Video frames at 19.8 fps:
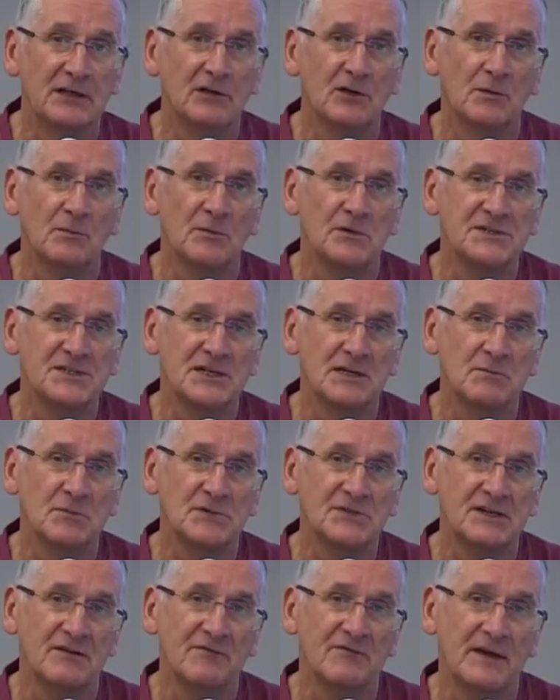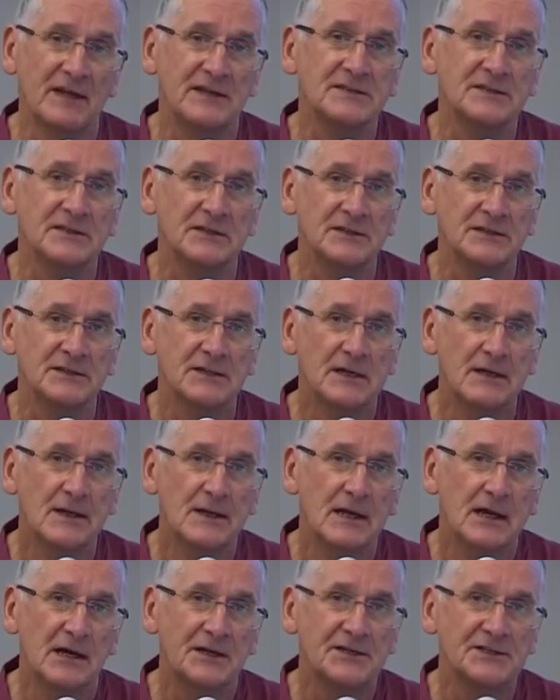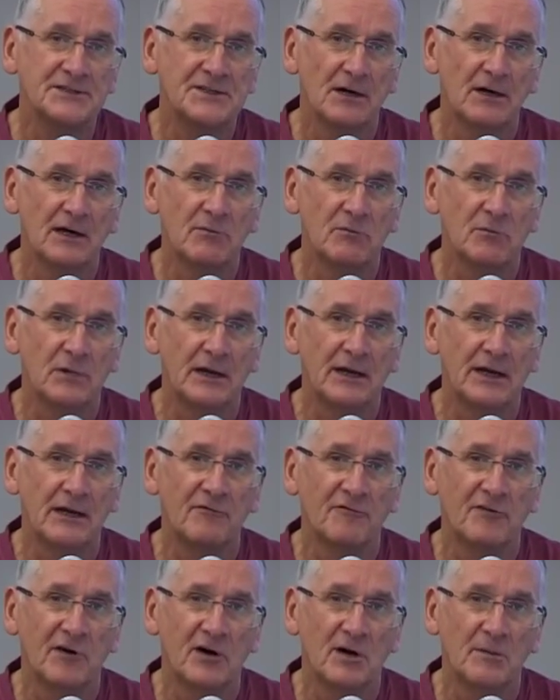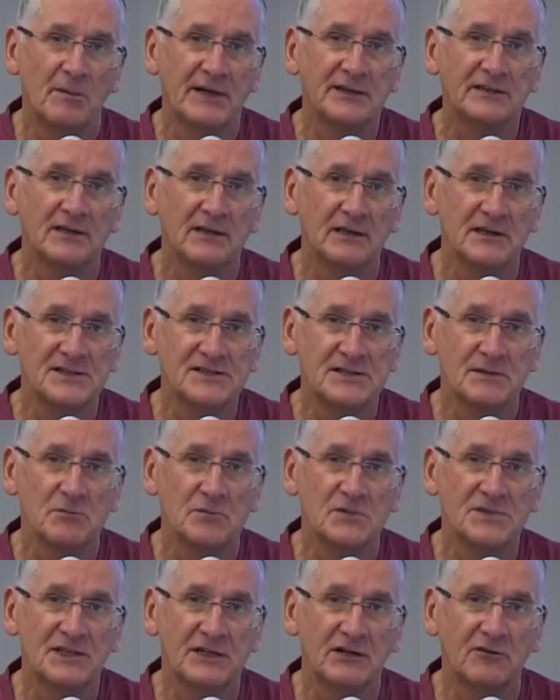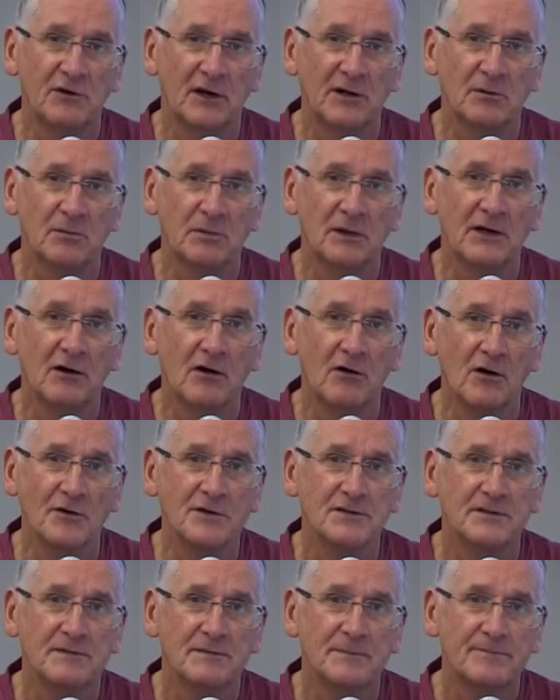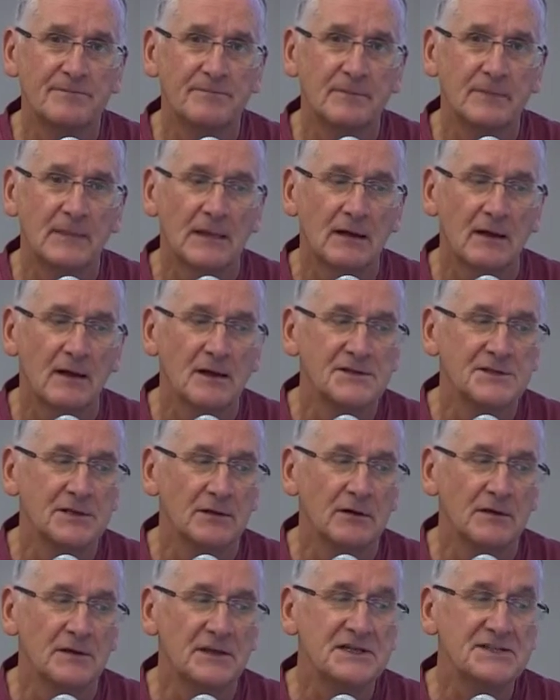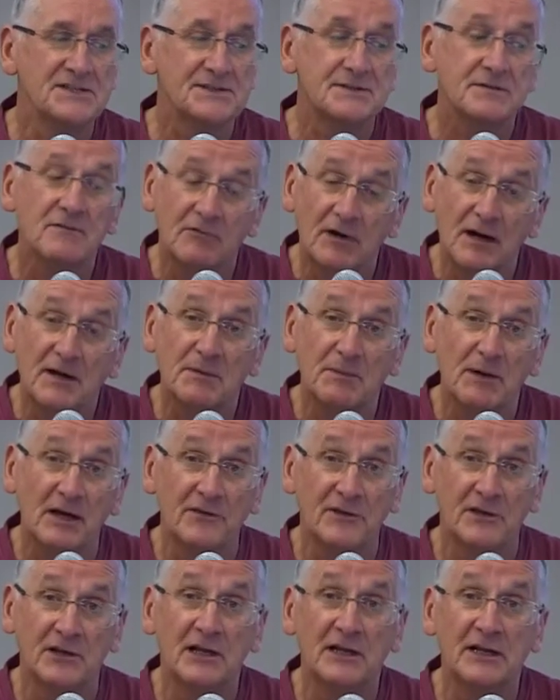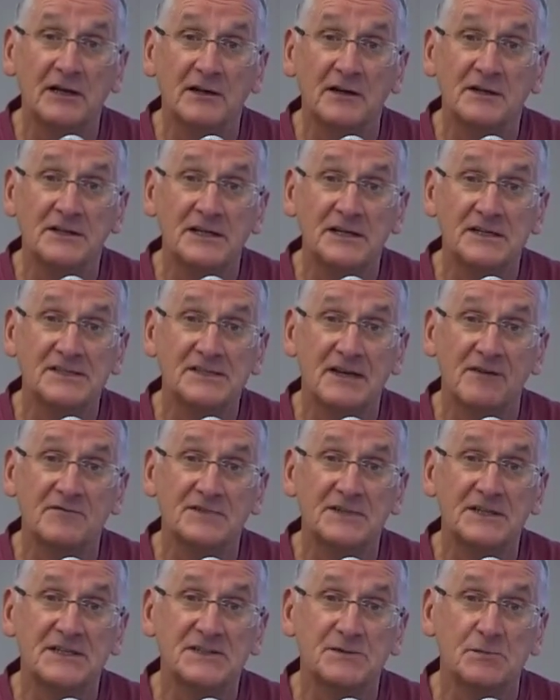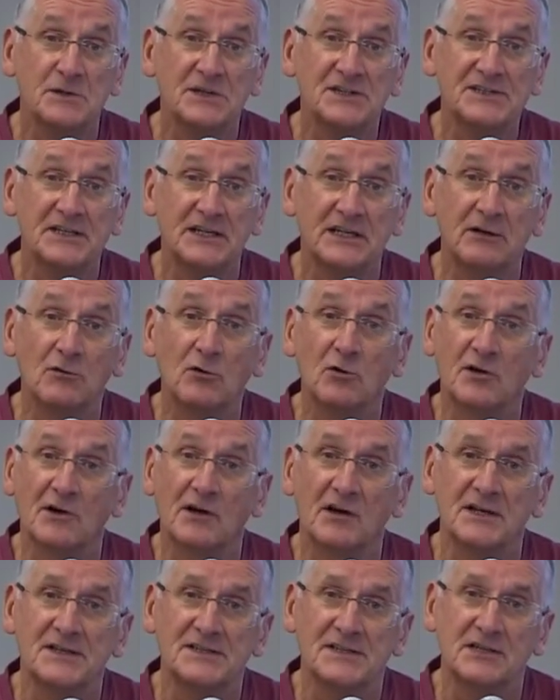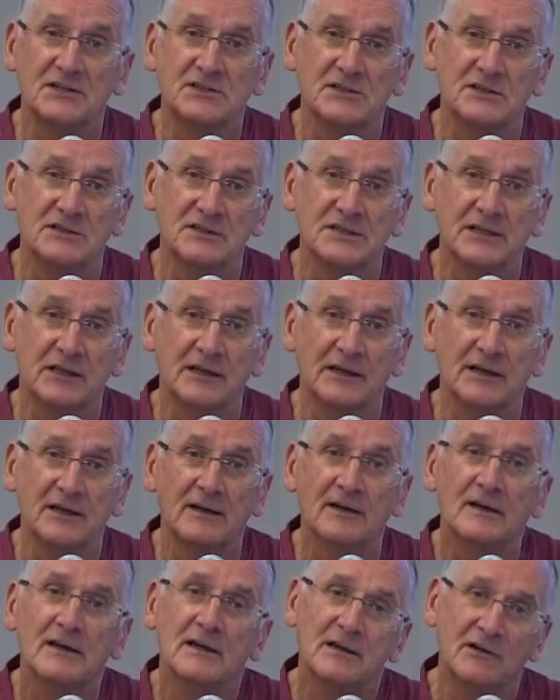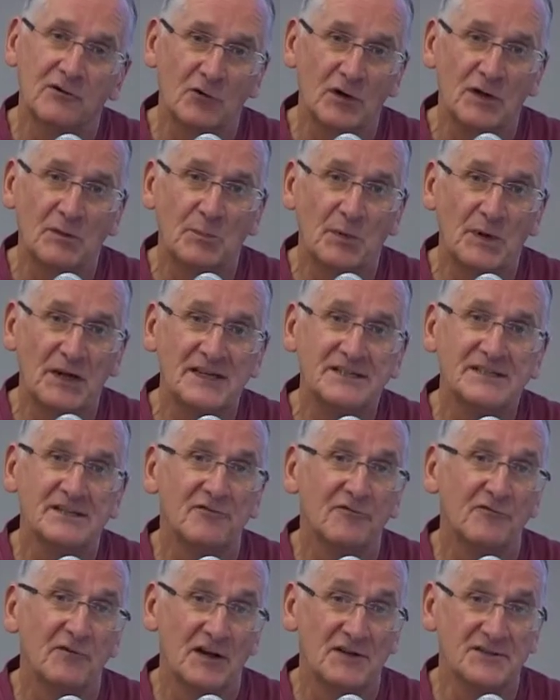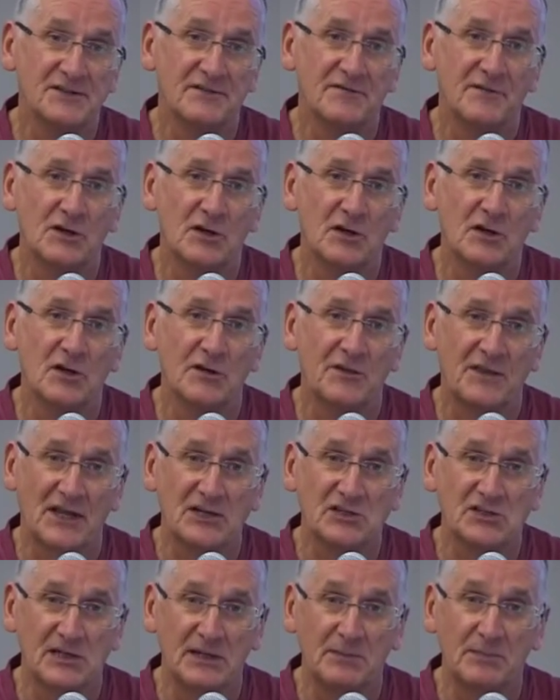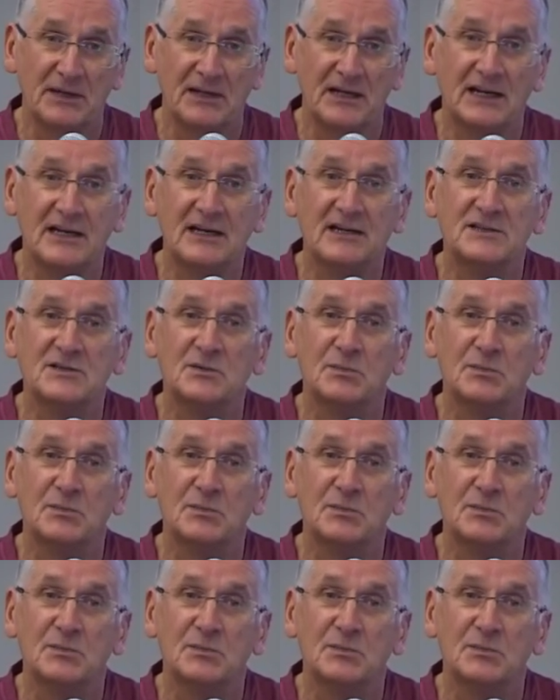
eco museum was invented at a time when environmentalism was incredibly hot. So at this round about the early 1970s, we see organisations like Greenpeace and Friends of the Earth actually beginning